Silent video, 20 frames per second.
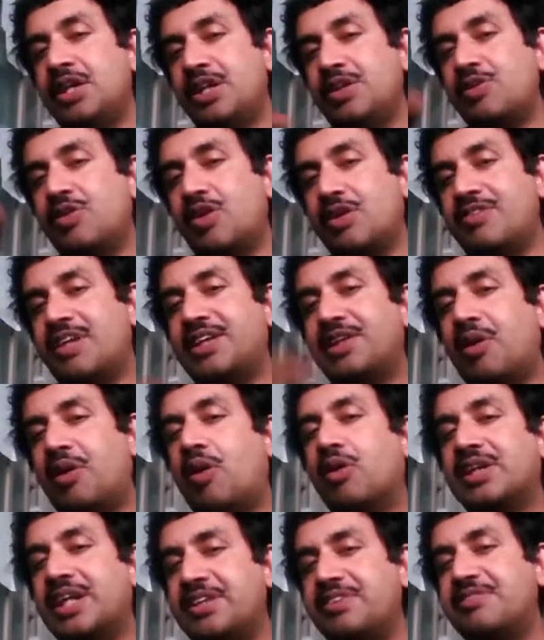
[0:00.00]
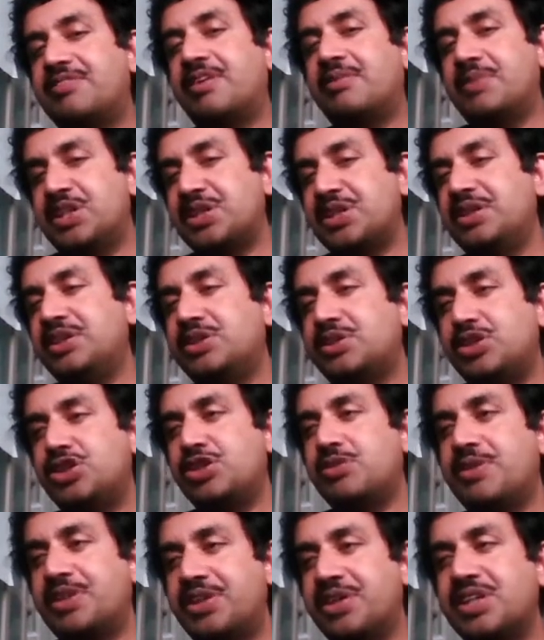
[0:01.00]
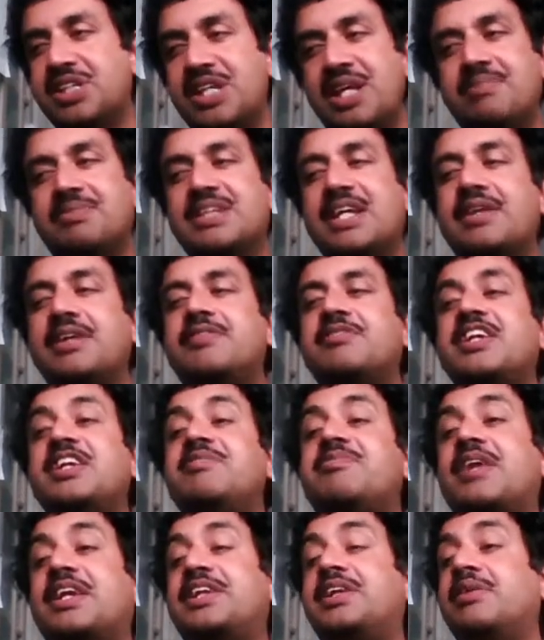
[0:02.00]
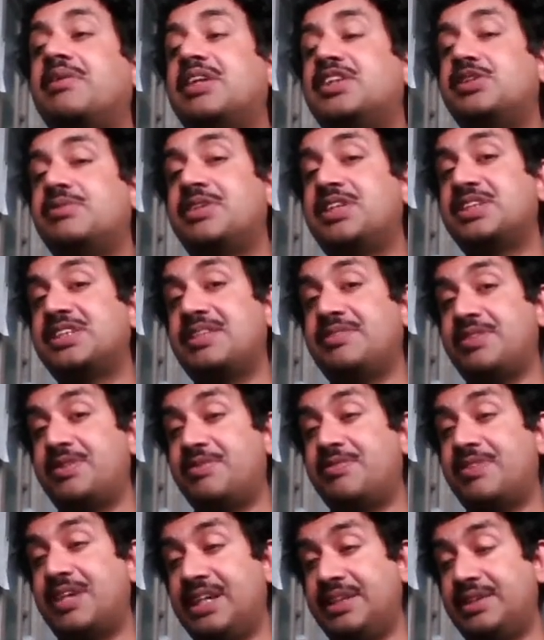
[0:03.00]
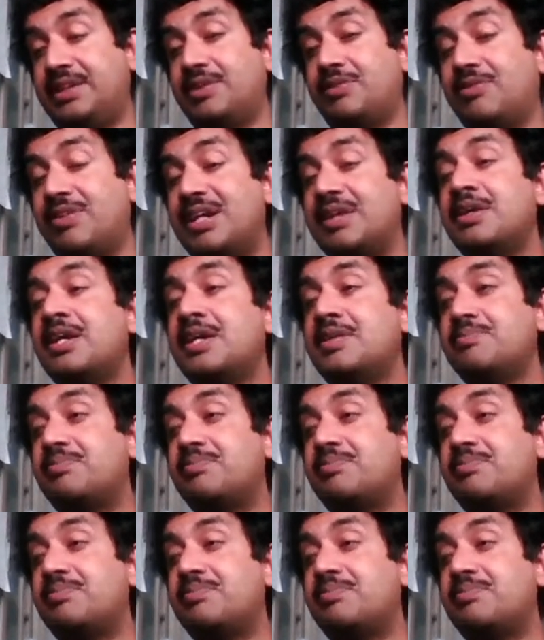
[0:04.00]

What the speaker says: you convert all the information into geometric shapes, and a very particular geometric shapes you find where